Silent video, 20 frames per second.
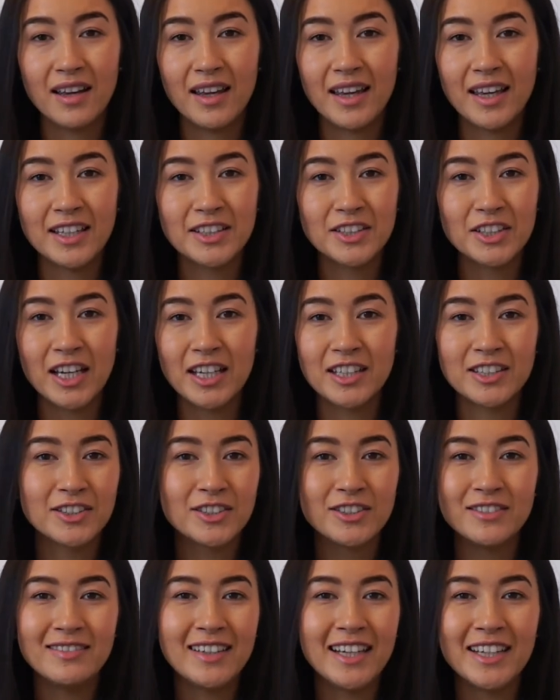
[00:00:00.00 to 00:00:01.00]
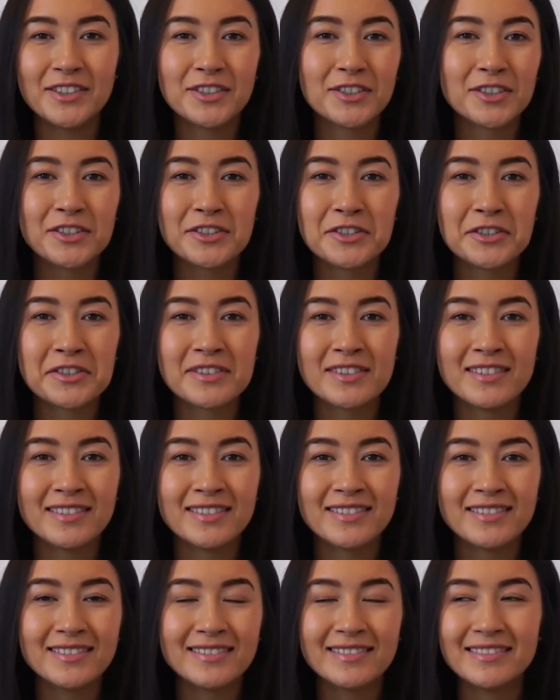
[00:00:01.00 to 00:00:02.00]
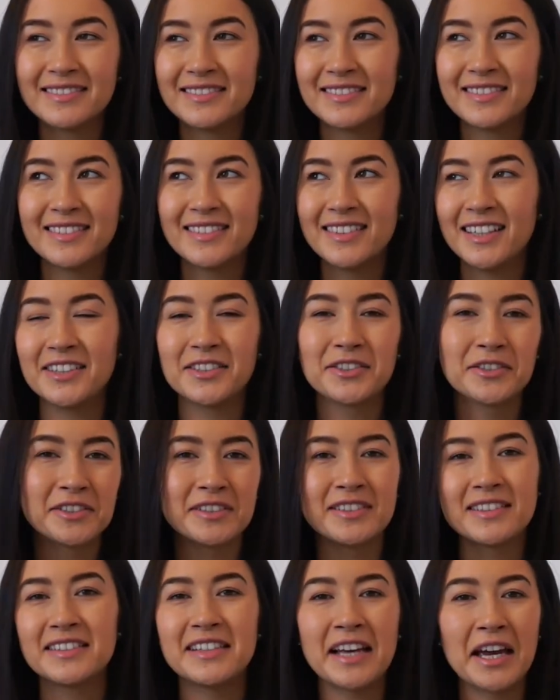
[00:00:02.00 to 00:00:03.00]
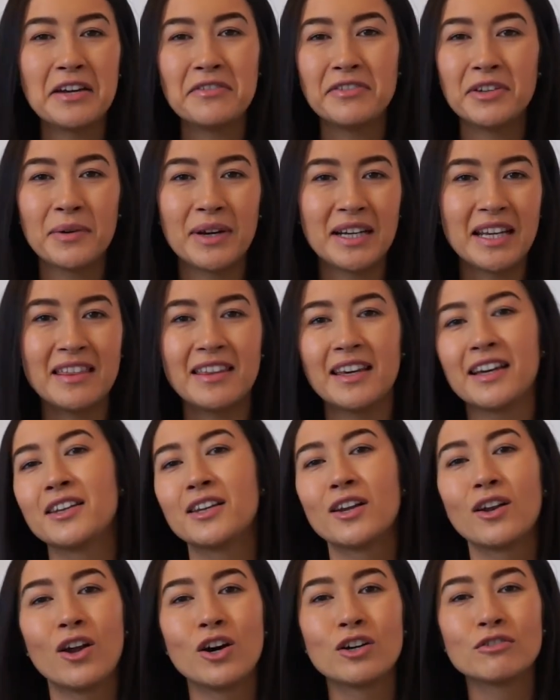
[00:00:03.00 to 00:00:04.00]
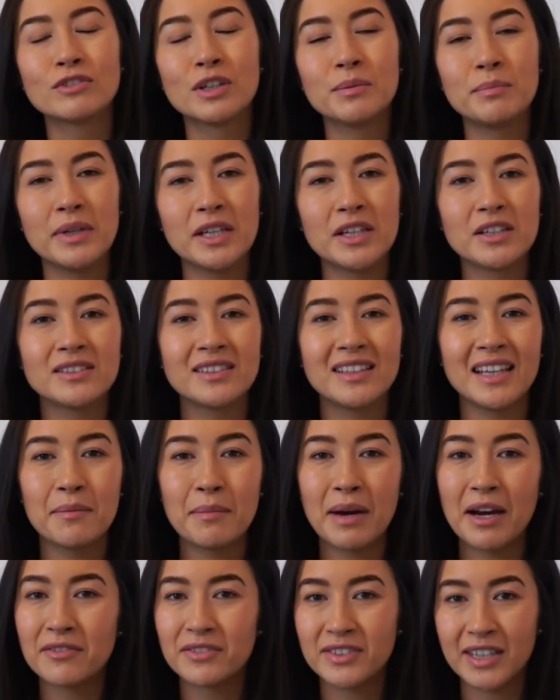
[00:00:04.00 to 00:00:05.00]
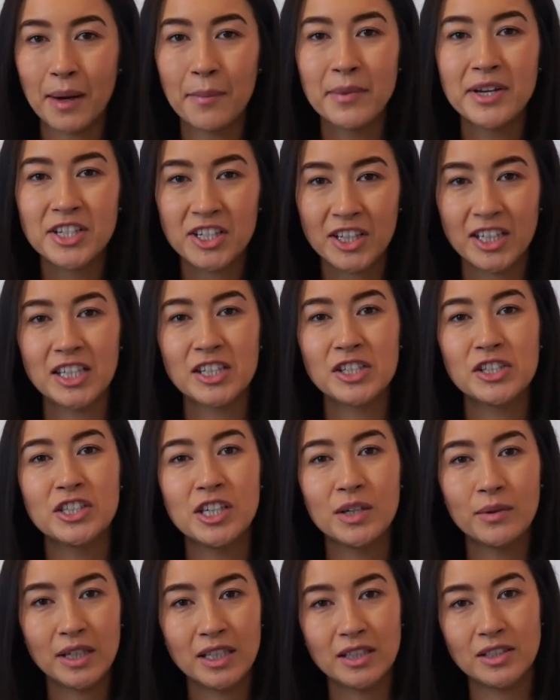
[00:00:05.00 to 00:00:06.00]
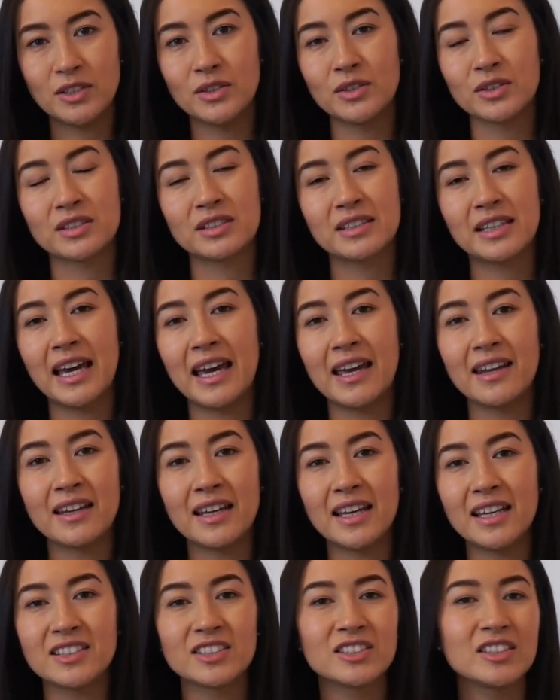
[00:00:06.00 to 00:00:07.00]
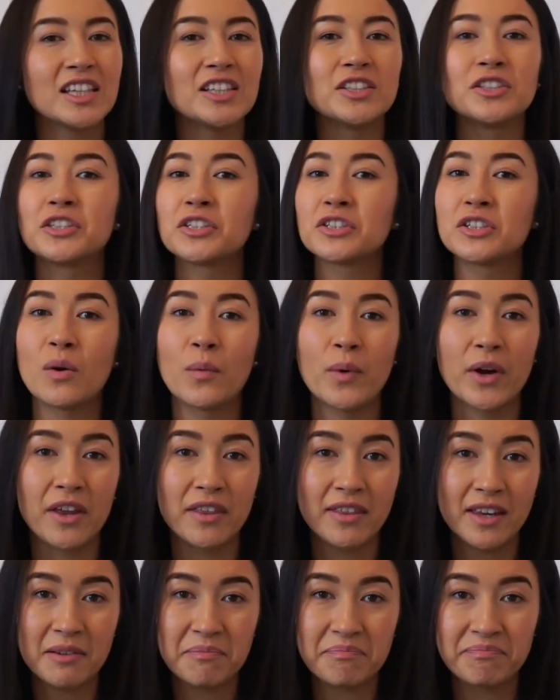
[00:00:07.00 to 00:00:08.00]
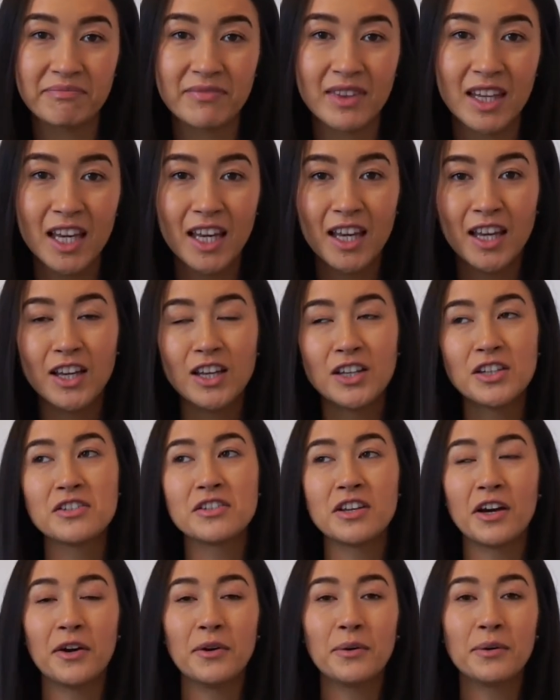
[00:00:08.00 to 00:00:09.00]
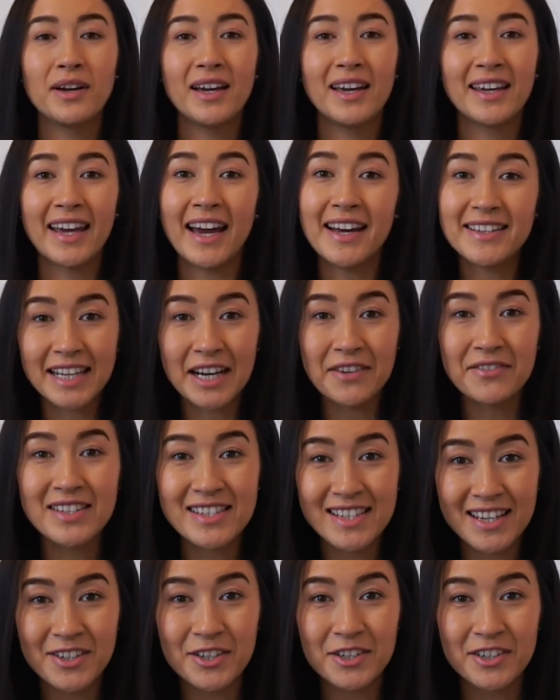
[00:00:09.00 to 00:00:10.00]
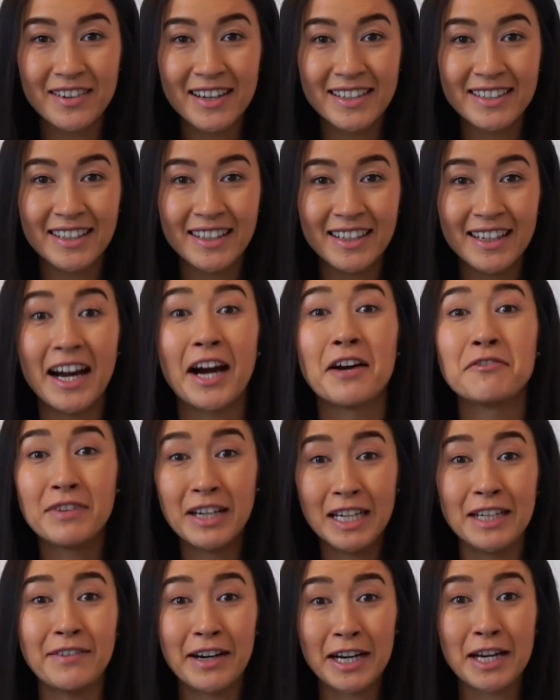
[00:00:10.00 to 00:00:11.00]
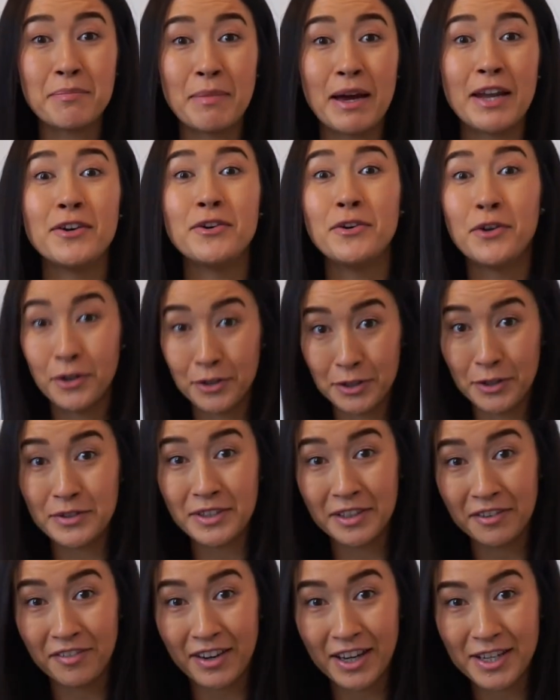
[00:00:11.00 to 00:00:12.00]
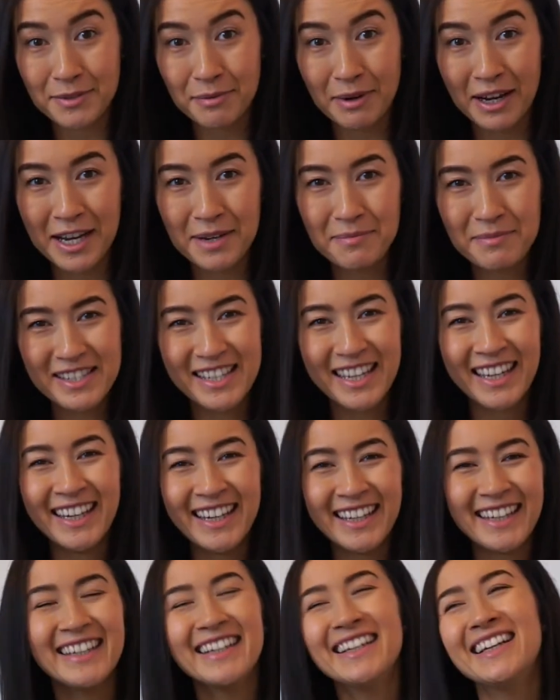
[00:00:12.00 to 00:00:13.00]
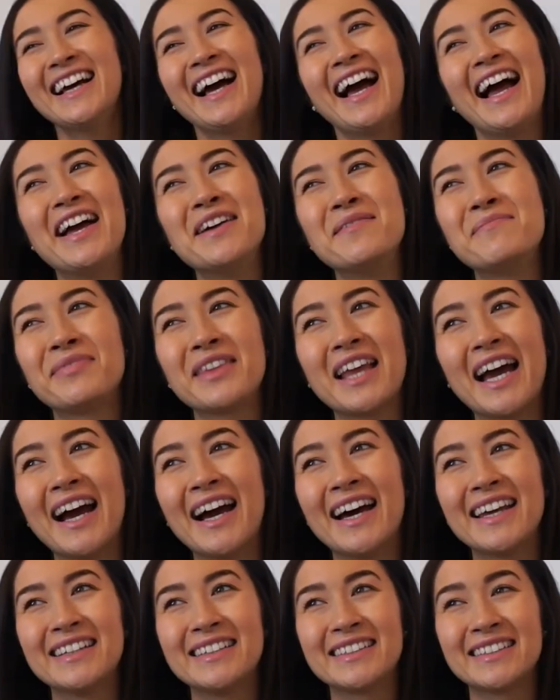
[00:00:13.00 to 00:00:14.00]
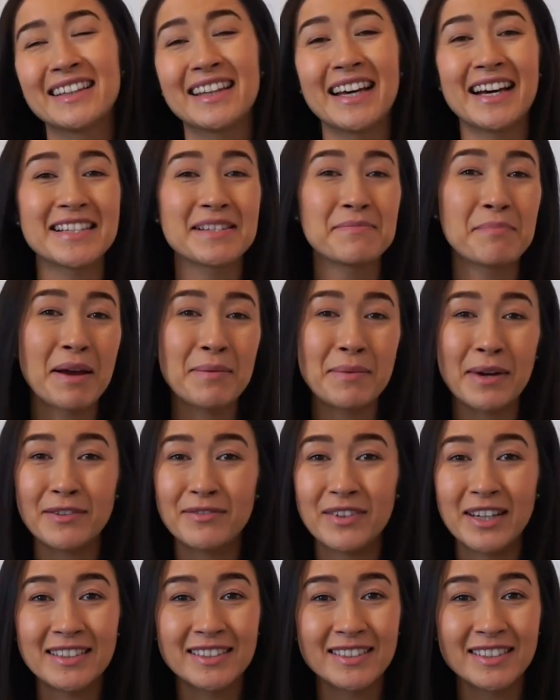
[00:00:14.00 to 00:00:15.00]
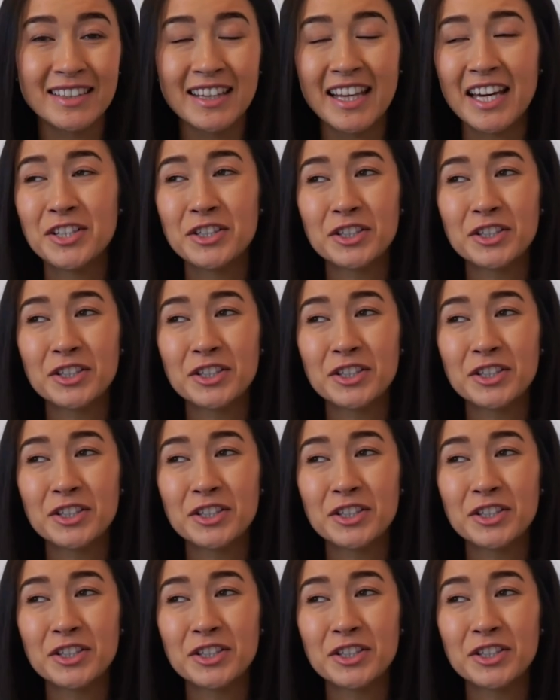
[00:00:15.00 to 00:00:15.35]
it just doesn't save you anything in the long run, because the amount of damage that it's doing to your skin it's just not worth it. So in case I haven't said it already, I really recommend not using face wipes. And that's my main reason.